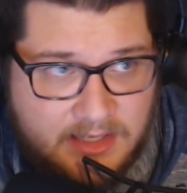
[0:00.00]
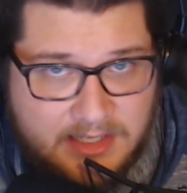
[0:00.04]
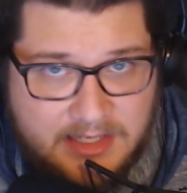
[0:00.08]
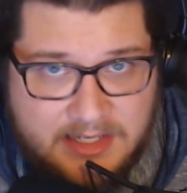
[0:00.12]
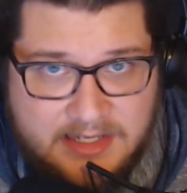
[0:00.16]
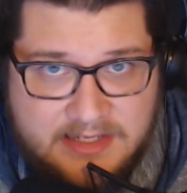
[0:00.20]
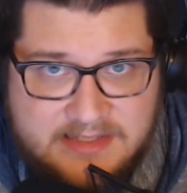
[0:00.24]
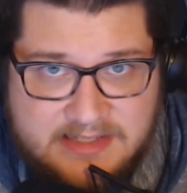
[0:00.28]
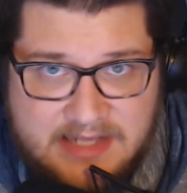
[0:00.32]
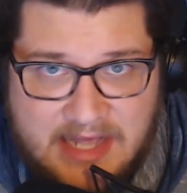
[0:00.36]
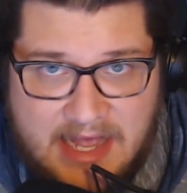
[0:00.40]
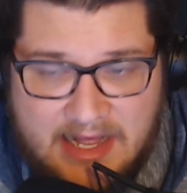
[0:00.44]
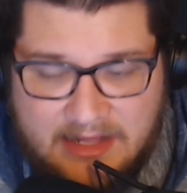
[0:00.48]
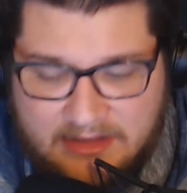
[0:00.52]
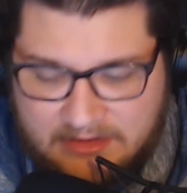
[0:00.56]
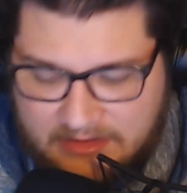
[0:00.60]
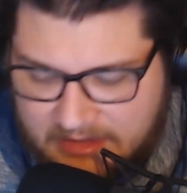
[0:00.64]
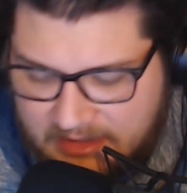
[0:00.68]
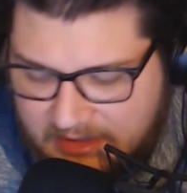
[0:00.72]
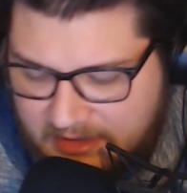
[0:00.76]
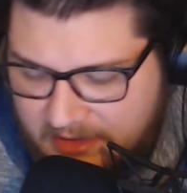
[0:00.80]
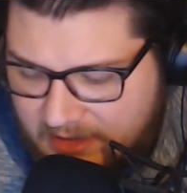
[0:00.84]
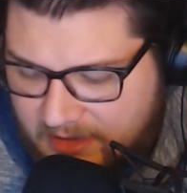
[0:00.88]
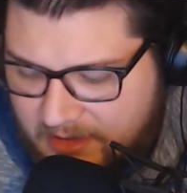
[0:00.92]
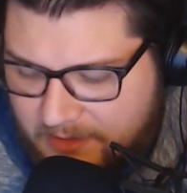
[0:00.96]

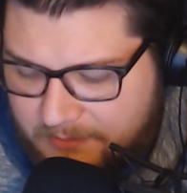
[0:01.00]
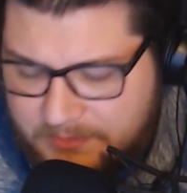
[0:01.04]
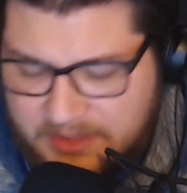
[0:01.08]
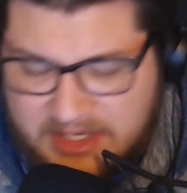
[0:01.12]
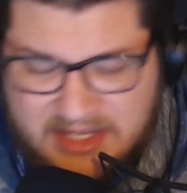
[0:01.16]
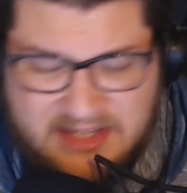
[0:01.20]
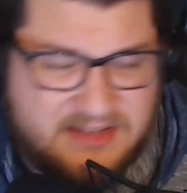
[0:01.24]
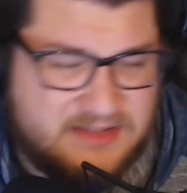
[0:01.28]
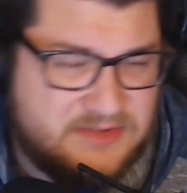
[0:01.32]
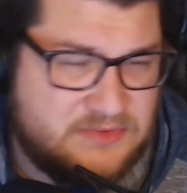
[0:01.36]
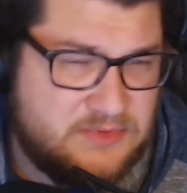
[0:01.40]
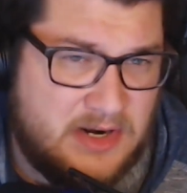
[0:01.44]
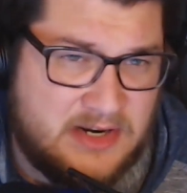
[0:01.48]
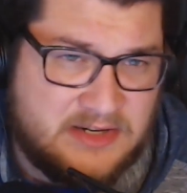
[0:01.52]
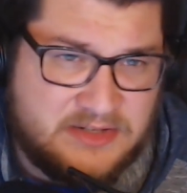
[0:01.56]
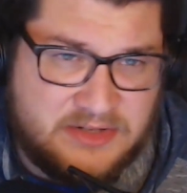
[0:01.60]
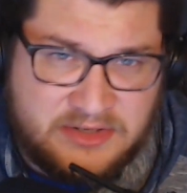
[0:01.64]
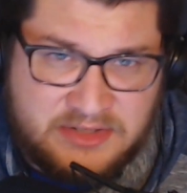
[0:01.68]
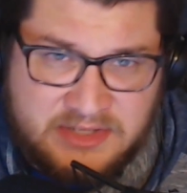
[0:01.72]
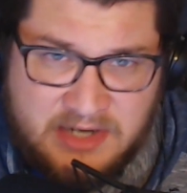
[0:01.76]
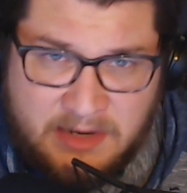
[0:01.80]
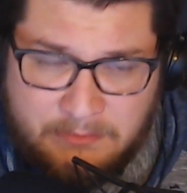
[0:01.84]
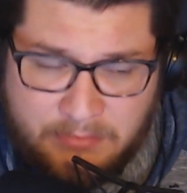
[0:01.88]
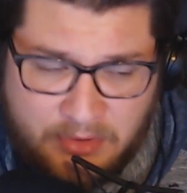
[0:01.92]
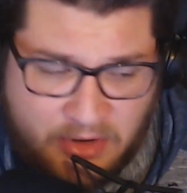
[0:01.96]
exactly, because Rockstar's
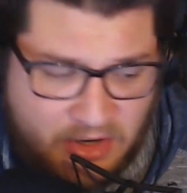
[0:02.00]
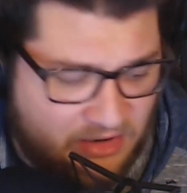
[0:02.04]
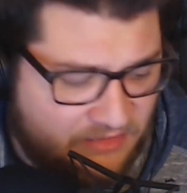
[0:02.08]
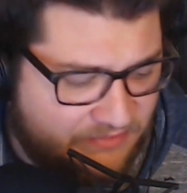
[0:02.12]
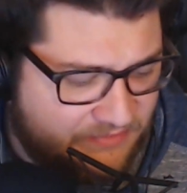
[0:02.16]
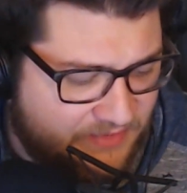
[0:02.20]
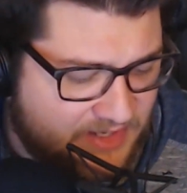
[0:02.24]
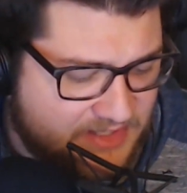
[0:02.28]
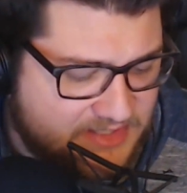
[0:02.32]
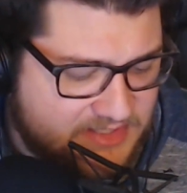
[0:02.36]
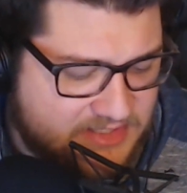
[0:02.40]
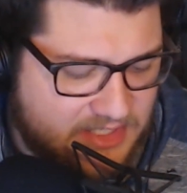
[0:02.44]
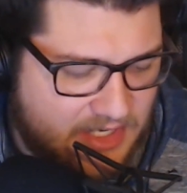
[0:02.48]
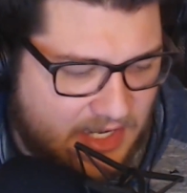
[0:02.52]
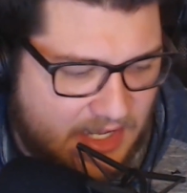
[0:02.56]
not perfect.